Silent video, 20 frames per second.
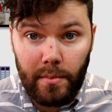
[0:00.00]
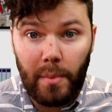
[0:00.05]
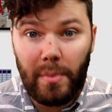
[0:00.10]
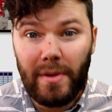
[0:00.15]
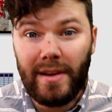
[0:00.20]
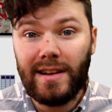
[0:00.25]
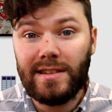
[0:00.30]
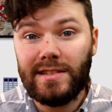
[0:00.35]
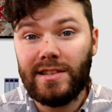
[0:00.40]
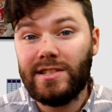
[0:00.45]
but
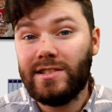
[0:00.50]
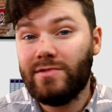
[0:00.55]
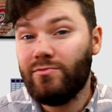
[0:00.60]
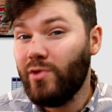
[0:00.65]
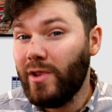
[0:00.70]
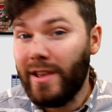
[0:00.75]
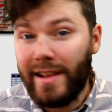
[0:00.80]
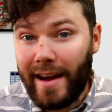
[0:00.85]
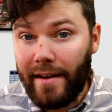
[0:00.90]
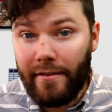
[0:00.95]
because it's
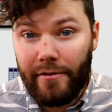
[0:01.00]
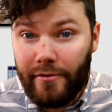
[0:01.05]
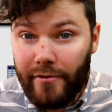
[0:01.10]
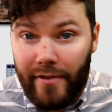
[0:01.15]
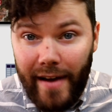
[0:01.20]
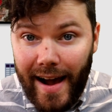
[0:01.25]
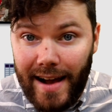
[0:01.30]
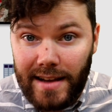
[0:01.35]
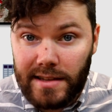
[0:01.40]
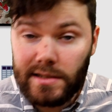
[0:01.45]
really not
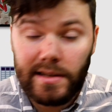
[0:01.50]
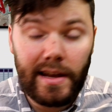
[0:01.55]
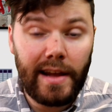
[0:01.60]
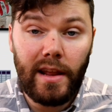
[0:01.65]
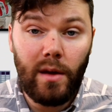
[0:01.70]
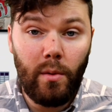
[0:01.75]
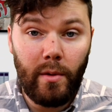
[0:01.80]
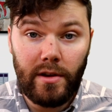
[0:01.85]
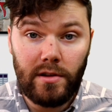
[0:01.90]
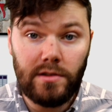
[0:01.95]
fast
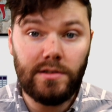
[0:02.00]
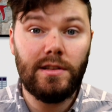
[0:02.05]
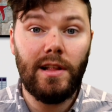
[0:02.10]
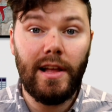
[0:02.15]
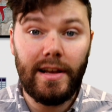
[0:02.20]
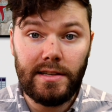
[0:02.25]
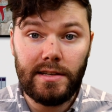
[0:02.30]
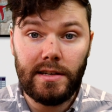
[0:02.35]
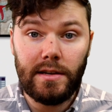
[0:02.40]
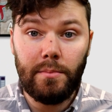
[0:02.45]
any way you
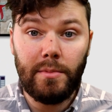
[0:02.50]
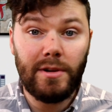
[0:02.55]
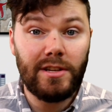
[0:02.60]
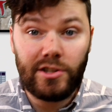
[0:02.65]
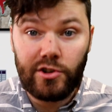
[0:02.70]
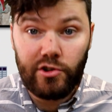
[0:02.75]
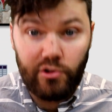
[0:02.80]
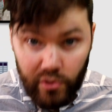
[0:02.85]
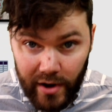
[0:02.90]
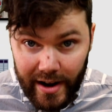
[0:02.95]
slice it, but
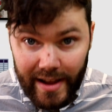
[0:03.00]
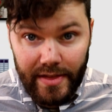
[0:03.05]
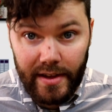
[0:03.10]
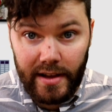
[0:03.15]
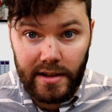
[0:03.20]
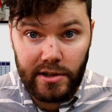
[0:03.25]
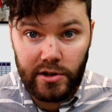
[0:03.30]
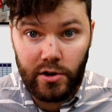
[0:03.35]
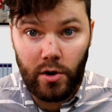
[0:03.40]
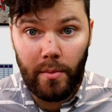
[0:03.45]
it's a great
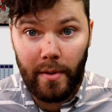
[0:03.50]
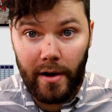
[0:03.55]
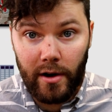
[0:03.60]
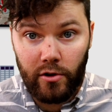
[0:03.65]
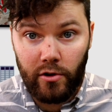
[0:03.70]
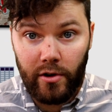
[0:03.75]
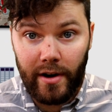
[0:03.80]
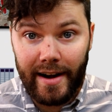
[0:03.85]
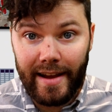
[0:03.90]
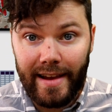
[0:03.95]
thing to know
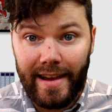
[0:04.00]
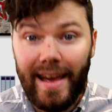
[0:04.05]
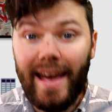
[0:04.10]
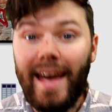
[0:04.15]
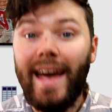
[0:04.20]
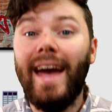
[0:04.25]
about credit,